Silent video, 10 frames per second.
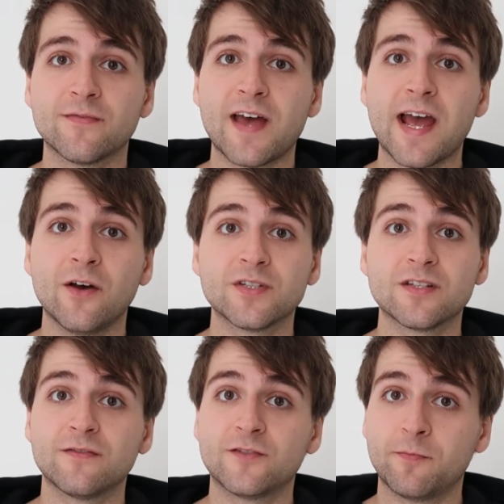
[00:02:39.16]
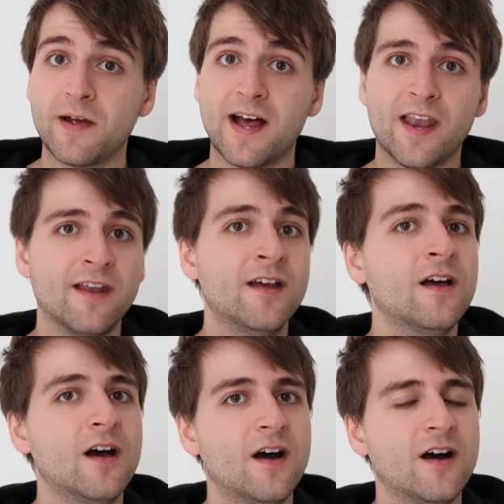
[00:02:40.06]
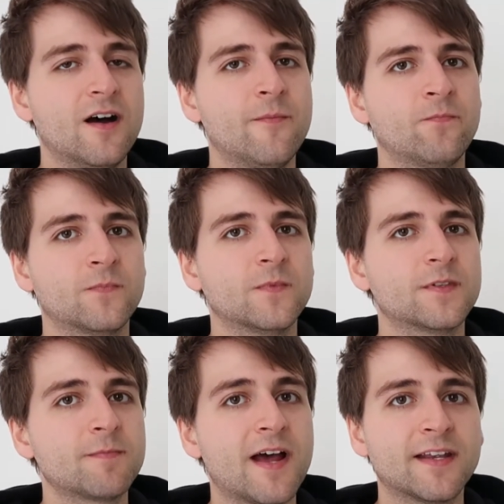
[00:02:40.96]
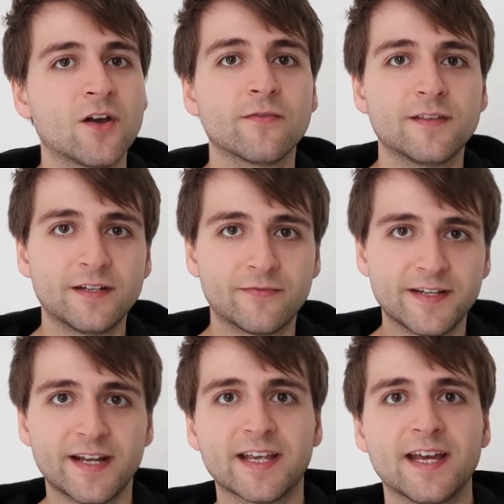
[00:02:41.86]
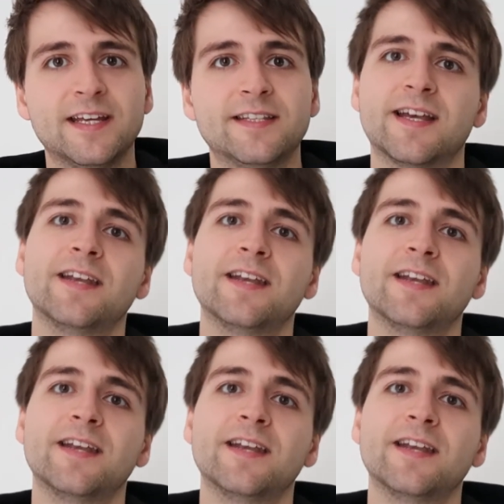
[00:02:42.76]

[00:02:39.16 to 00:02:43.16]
of the houses of Japan, spanning over the different decades,